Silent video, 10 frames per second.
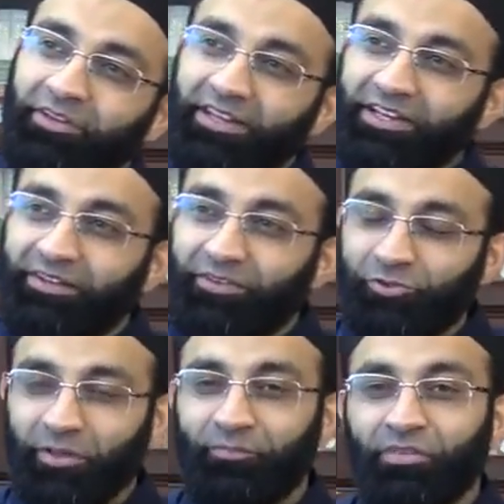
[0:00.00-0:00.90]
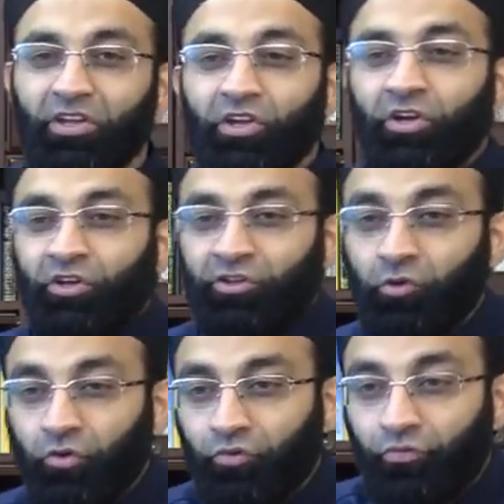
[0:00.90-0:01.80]
with the individual.
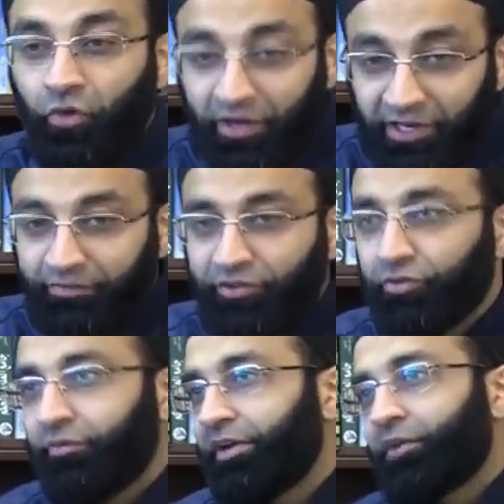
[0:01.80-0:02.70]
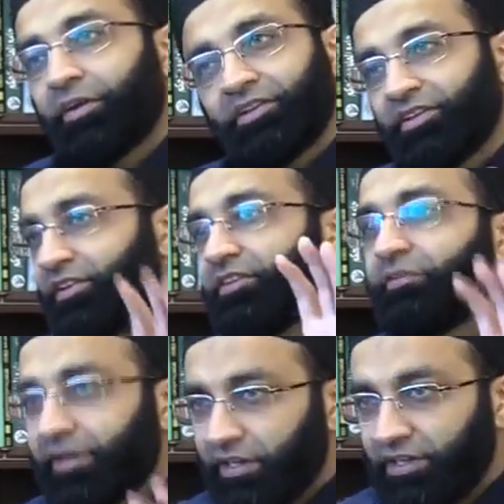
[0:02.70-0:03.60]
So for individual, we advise, it's,
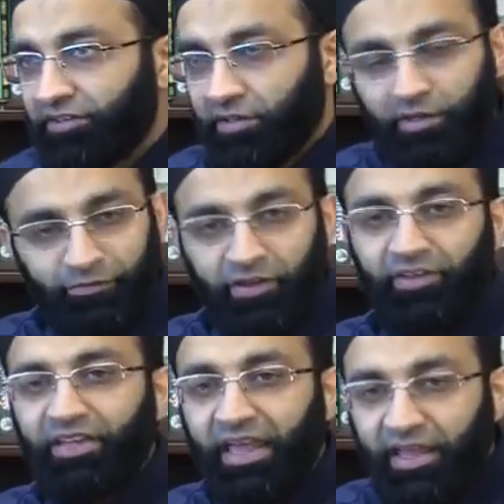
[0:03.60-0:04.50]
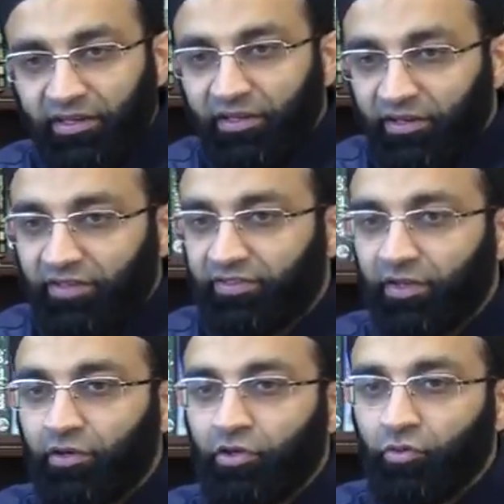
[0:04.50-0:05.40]
it's very easy. If there is any
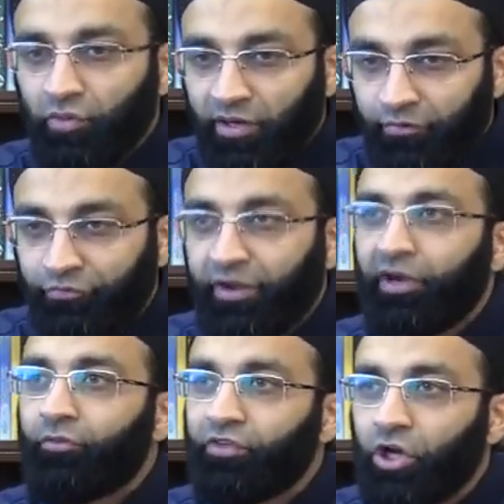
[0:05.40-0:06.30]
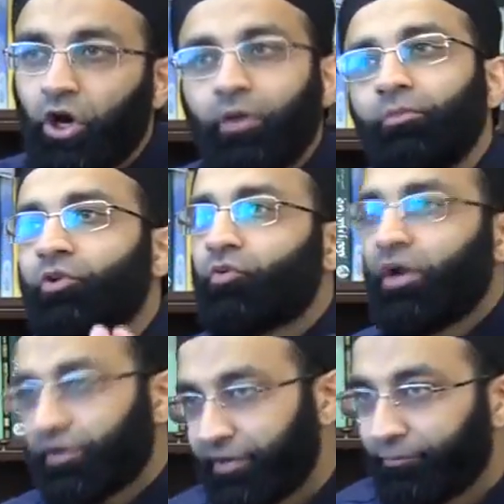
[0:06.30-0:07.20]
reason you are afraid of the harm, do
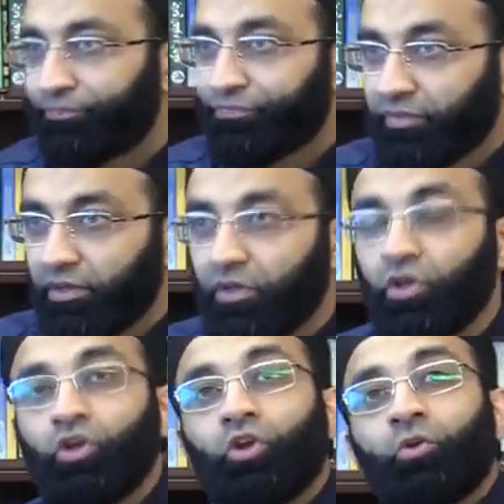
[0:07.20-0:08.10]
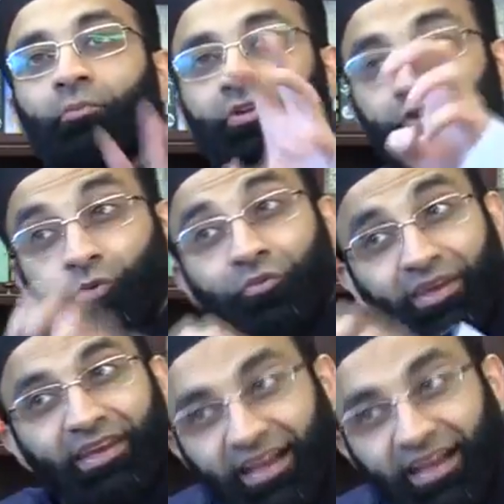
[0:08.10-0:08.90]
not come. But should we